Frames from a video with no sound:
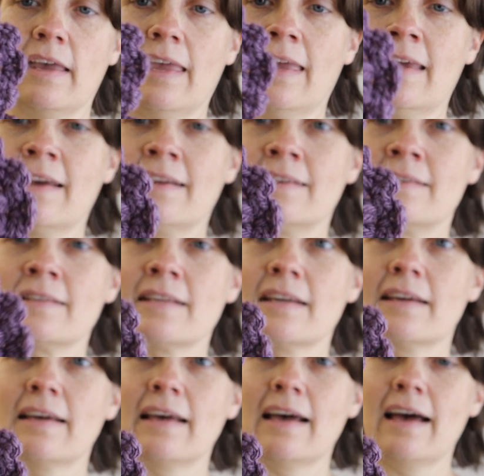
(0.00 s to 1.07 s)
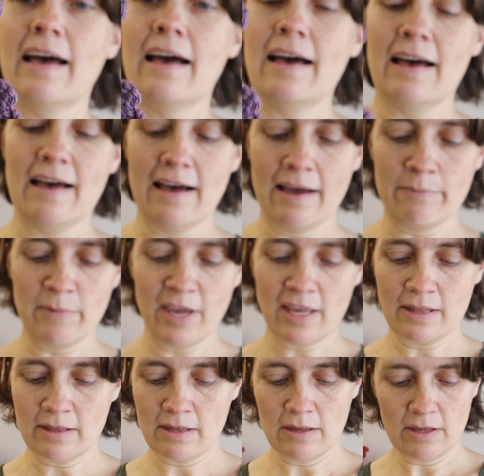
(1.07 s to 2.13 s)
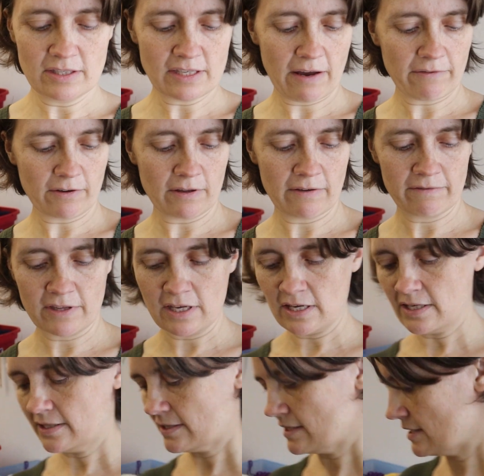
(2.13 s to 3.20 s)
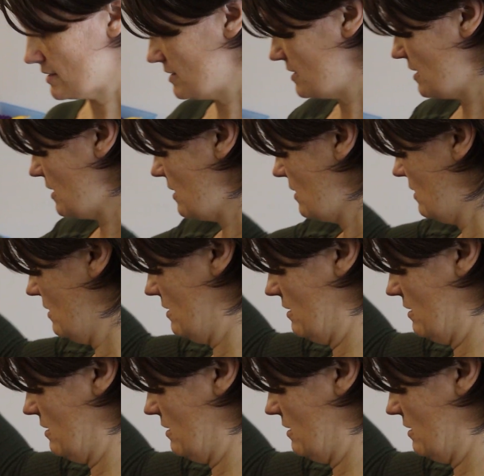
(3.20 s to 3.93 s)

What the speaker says: and I made several of these. Let's see,